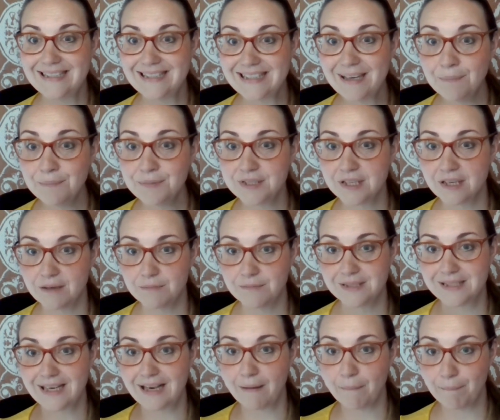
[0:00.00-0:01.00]

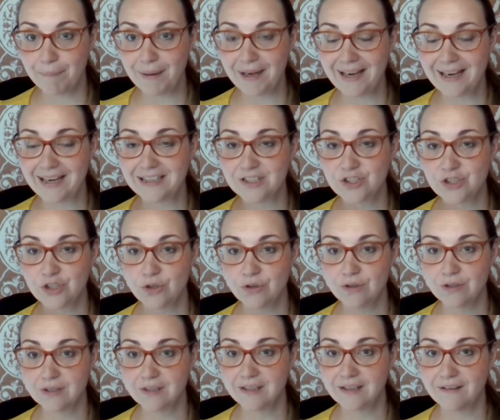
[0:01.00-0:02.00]
symptoms at bay so you
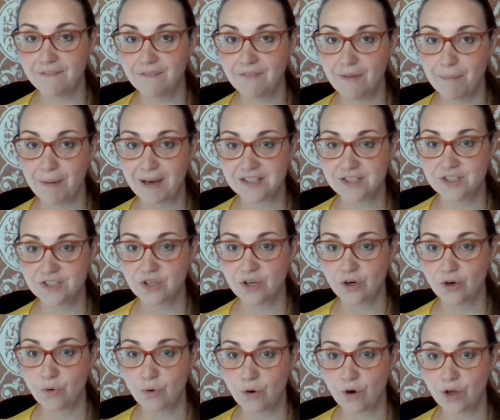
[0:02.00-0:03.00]
can live the best
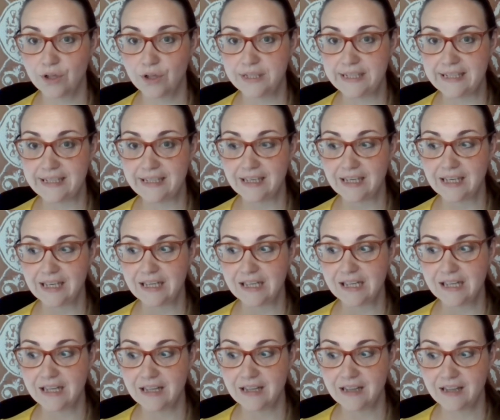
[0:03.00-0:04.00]
quality
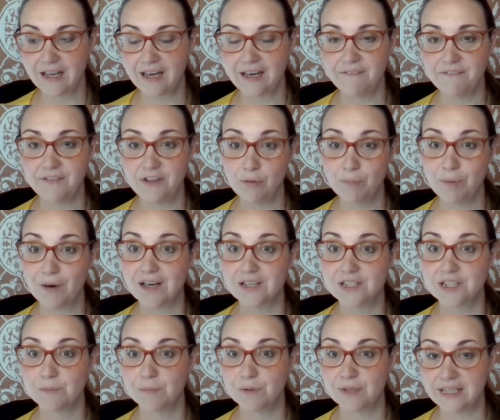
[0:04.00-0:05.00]
life that you
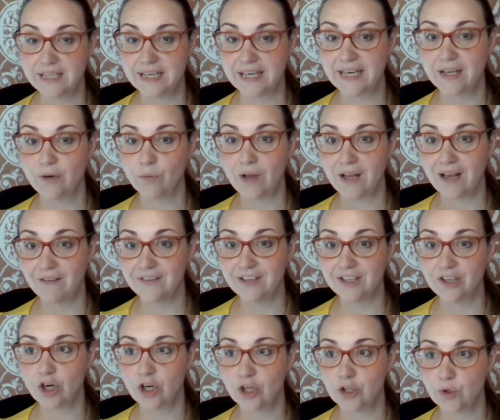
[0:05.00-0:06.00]
possibly can while having
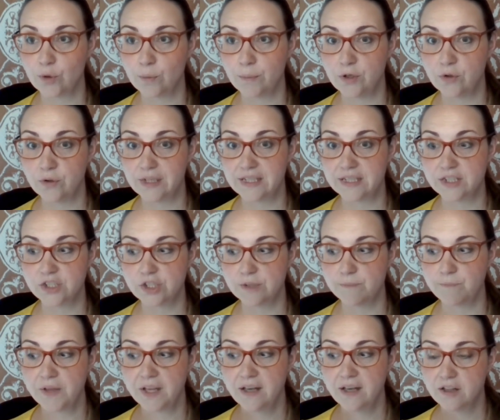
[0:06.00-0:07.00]
an autoimmune
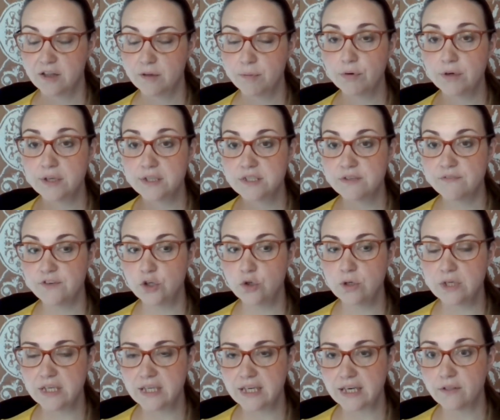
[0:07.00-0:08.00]
condition. The point is, if you
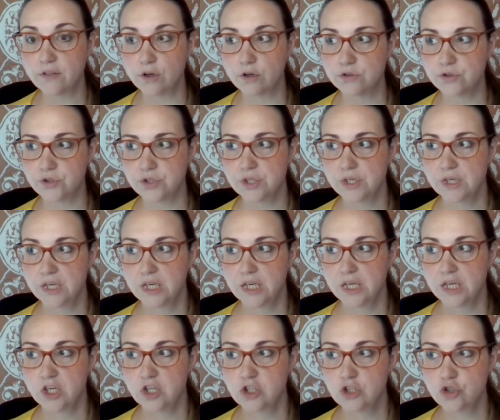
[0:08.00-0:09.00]
can get those
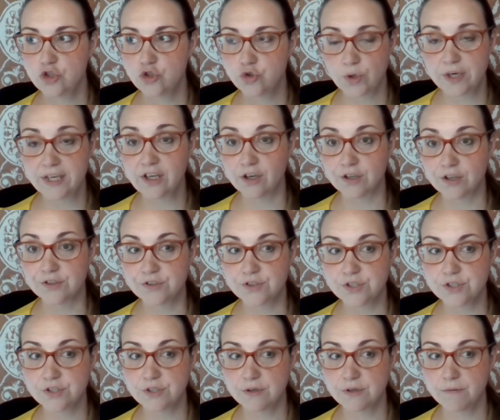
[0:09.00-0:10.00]

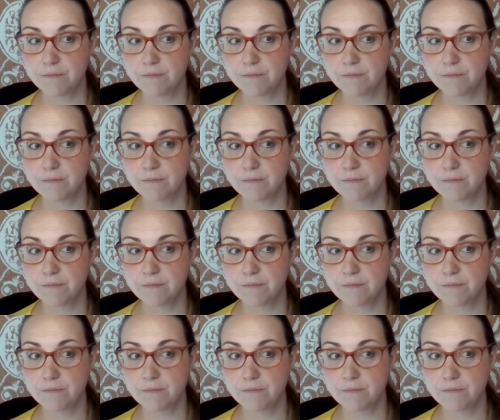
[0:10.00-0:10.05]
triggers